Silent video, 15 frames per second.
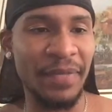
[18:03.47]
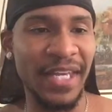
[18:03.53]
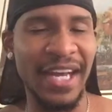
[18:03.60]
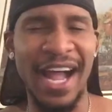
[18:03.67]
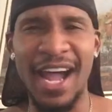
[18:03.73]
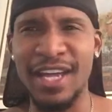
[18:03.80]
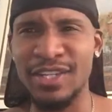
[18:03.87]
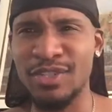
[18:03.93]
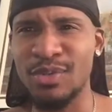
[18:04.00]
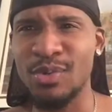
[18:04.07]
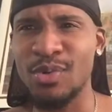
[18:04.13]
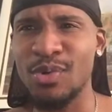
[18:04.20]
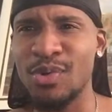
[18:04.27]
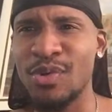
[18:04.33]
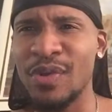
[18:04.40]
in high
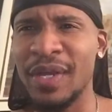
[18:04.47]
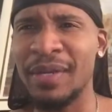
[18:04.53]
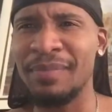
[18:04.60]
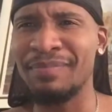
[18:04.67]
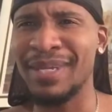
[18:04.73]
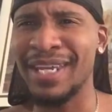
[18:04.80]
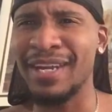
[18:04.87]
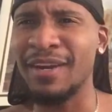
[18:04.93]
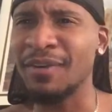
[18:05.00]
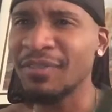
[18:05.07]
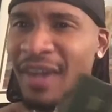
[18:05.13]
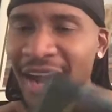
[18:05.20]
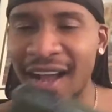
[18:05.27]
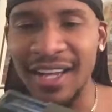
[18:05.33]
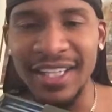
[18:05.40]
school and beginning of
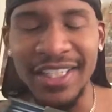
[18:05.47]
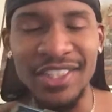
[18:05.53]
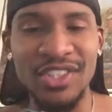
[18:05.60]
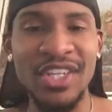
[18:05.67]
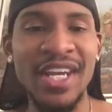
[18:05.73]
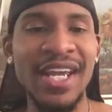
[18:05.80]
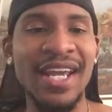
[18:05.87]
college.